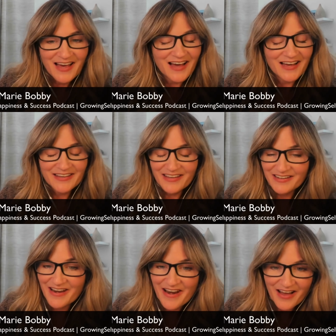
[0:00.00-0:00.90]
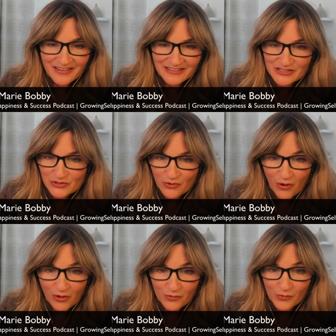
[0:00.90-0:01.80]
I cannot
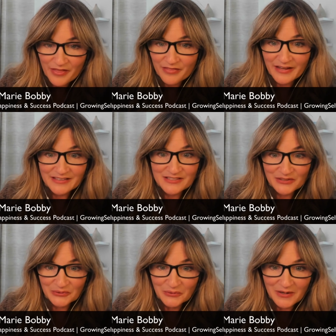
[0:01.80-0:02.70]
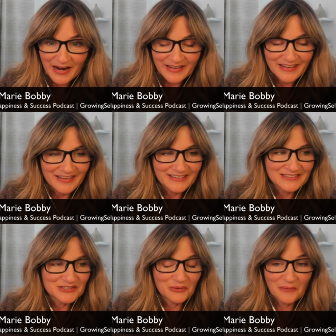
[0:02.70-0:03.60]
control what they do. I can't
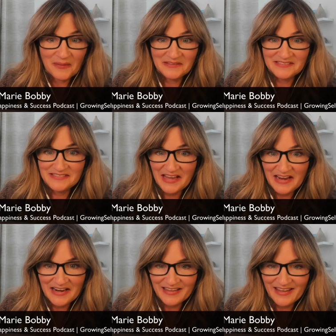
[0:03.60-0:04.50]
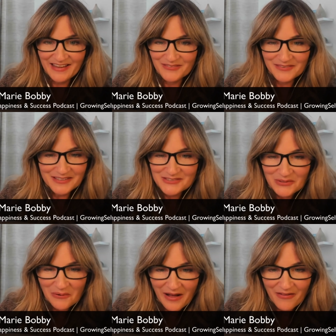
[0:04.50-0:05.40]
control what they say. I can't
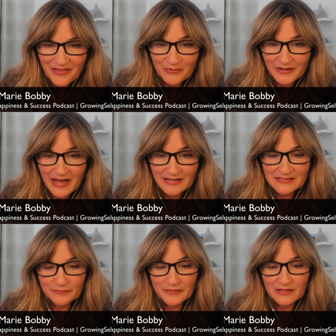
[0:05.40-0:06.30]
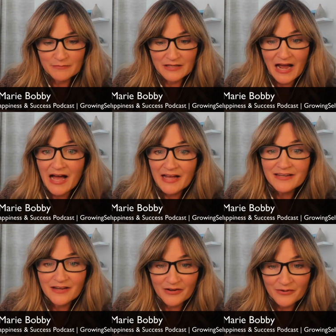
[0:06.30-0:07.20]
control how they react to me. But I
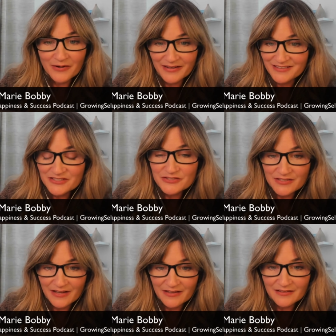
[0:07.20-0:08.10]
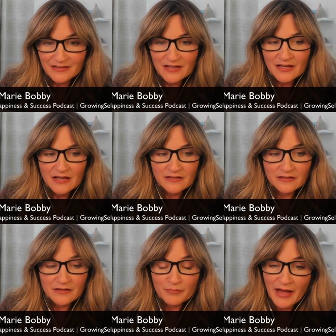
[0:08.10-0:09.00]
know, I understand
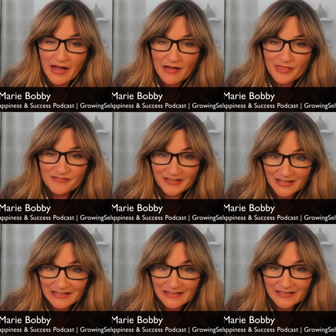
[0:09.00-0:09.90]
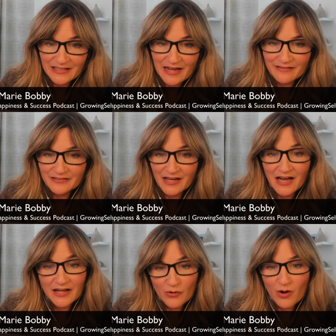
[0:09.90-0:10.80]
that the path of healing and having a
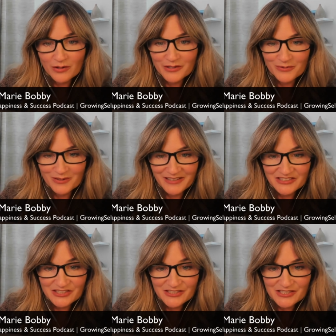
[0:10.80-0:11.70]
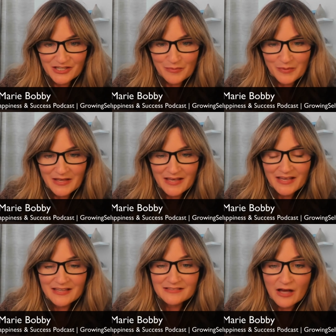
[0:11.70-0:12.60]
high quality relationship is